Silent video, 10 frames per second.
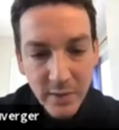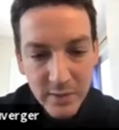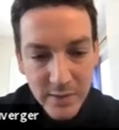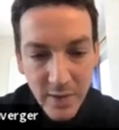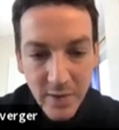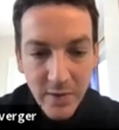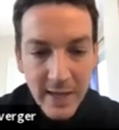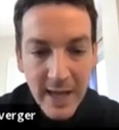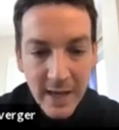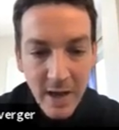the console log,
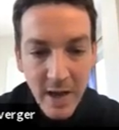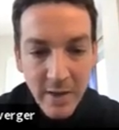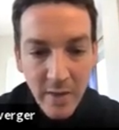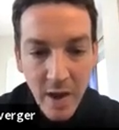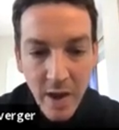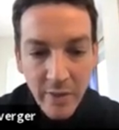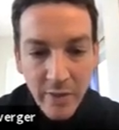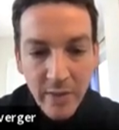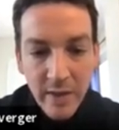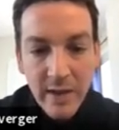I got
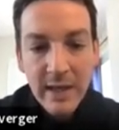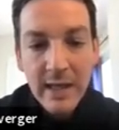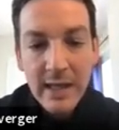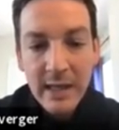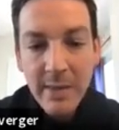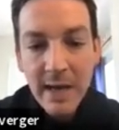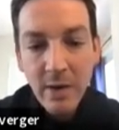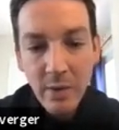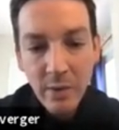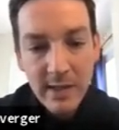auth email
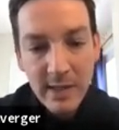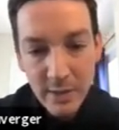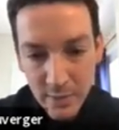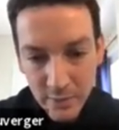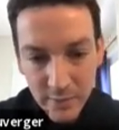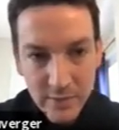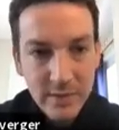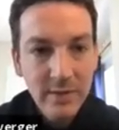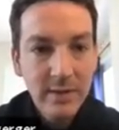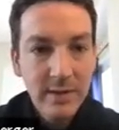already in
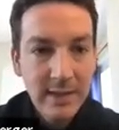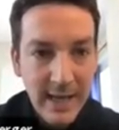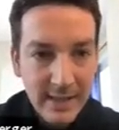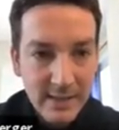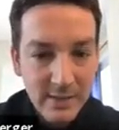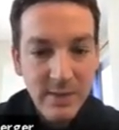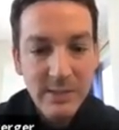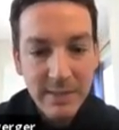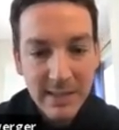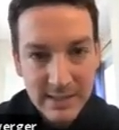use. Yes,
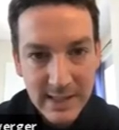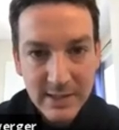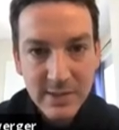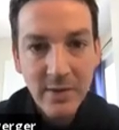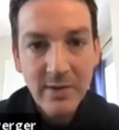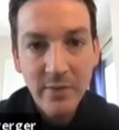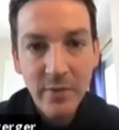which makes sense. So I've